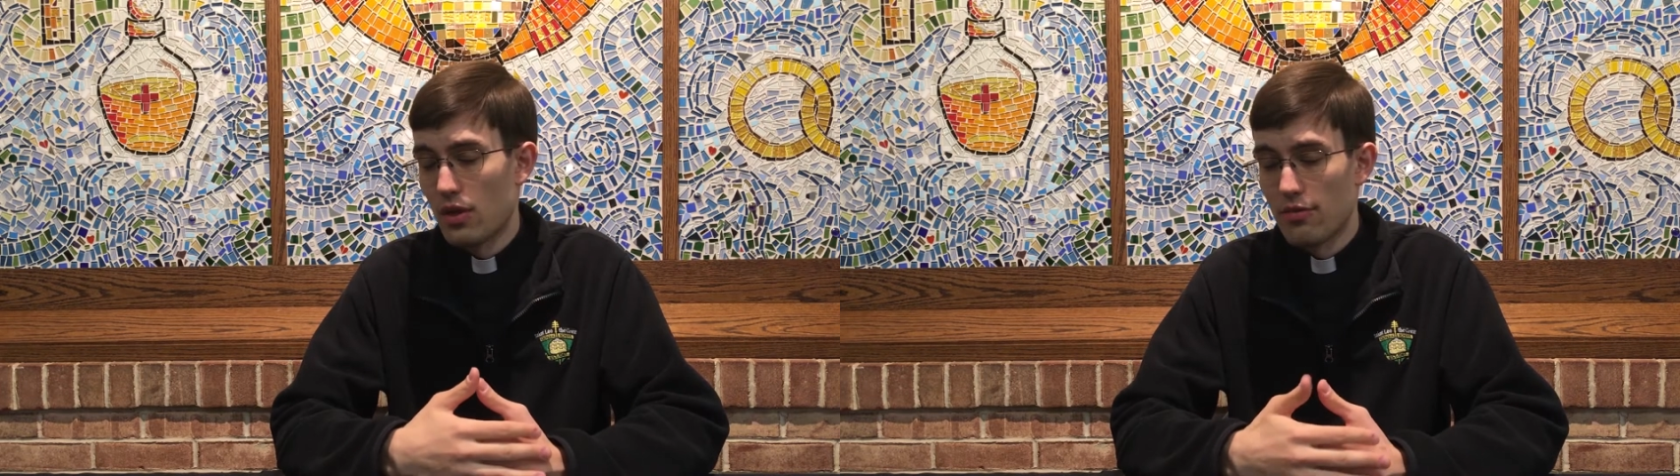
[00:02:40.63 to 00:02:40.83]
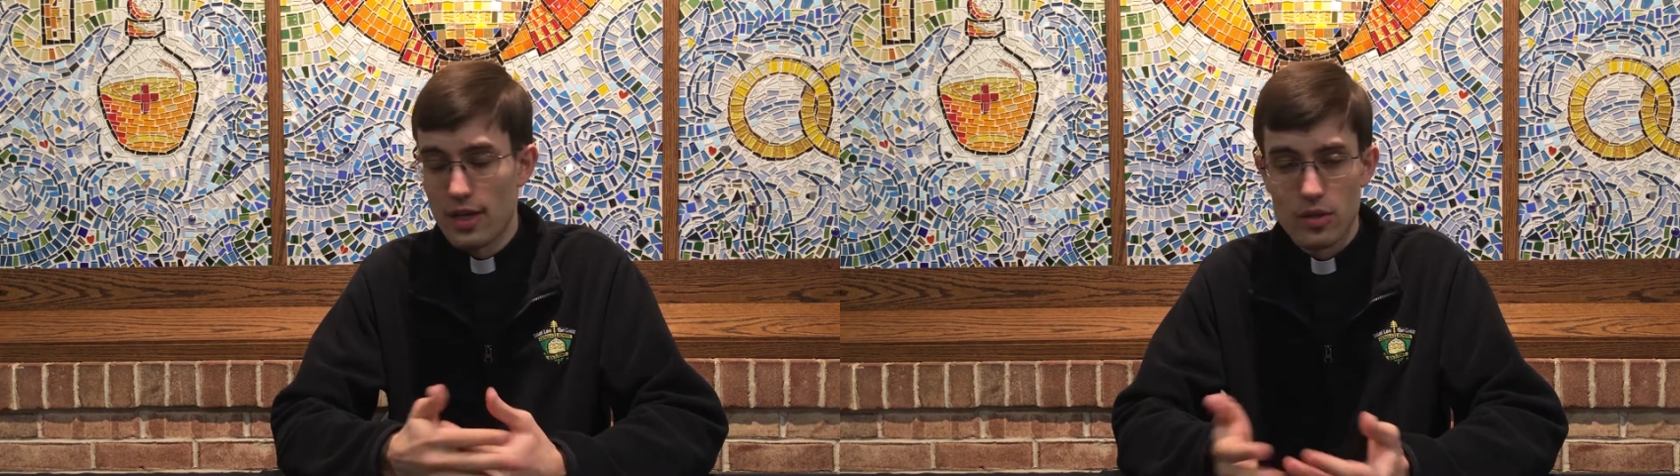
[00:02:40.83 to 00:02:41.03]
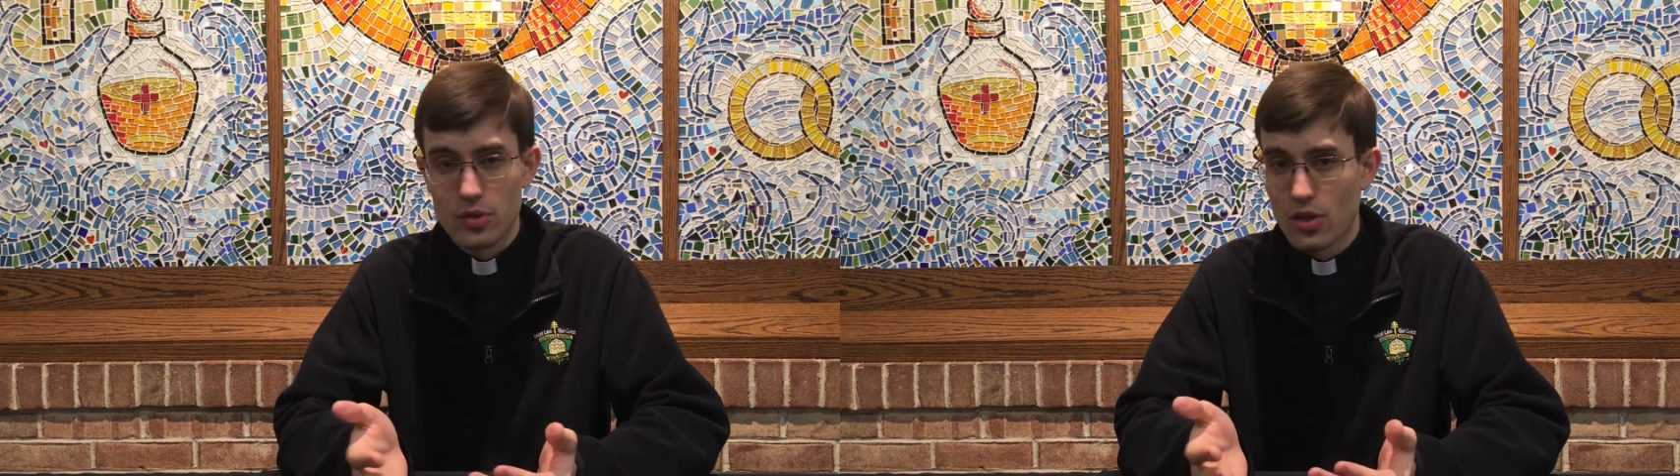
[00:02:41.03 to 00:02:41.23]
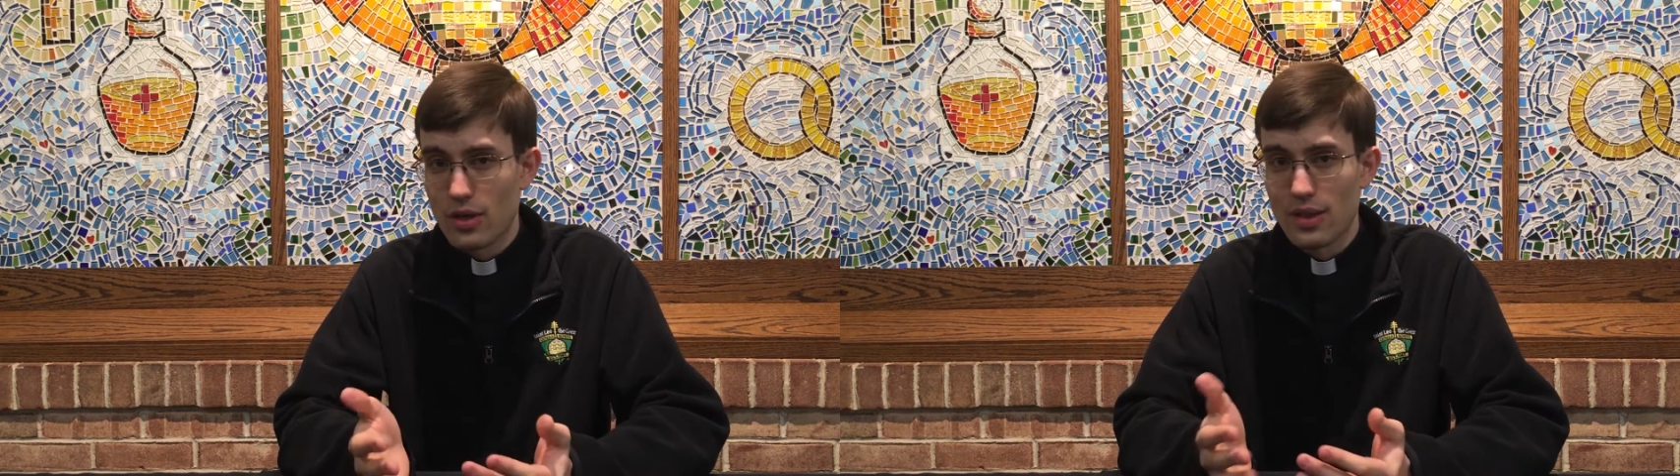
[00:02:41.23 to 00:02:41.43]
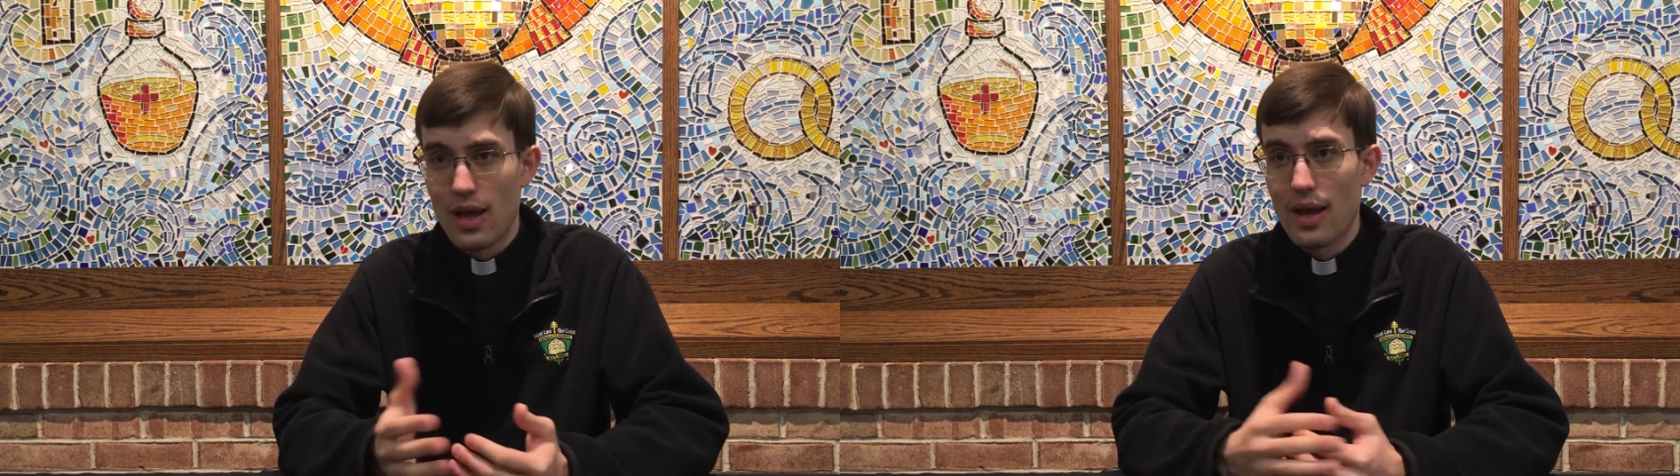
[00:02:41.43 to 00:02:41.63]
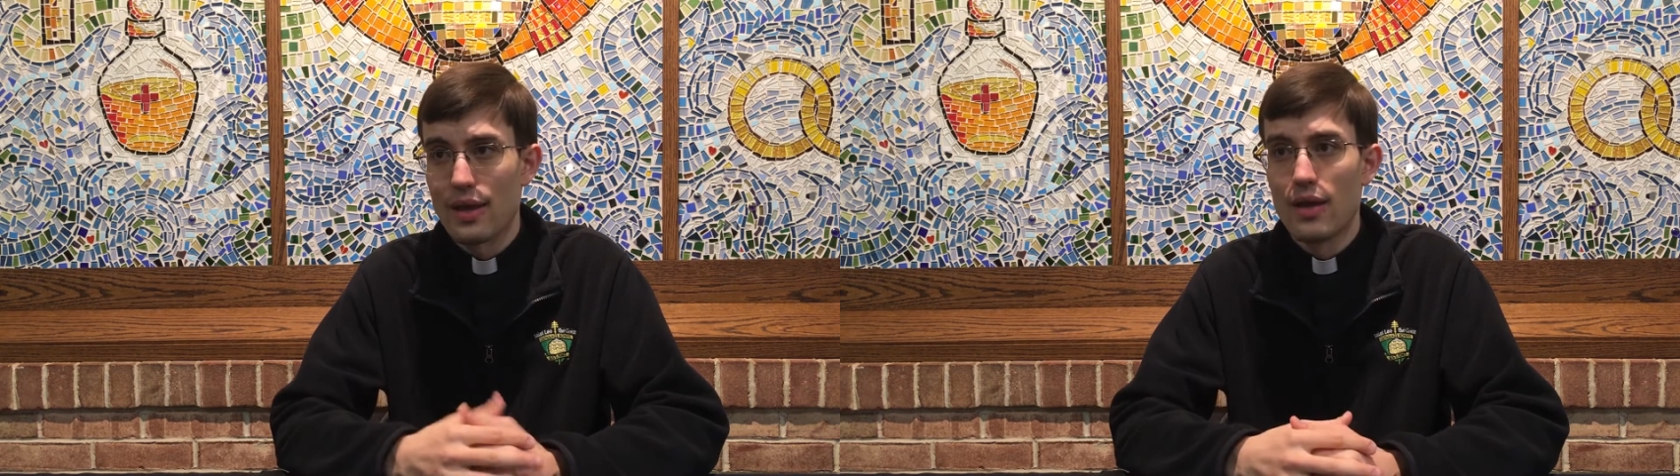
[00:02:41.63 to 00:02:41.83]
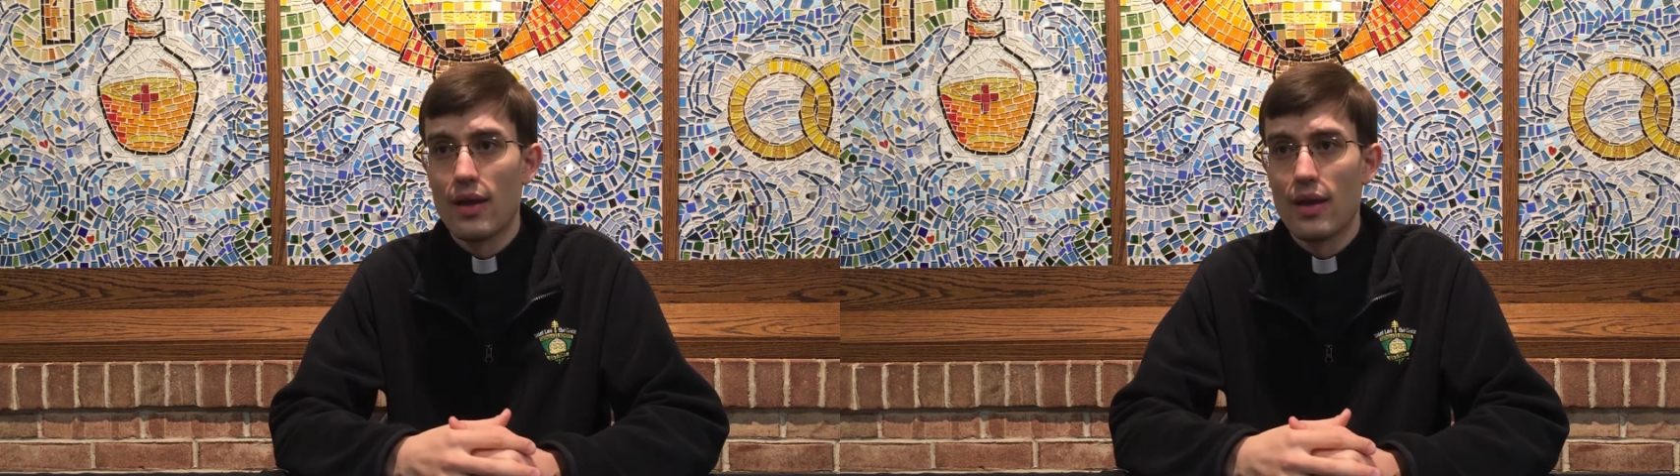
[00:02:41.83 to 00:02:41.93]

available online.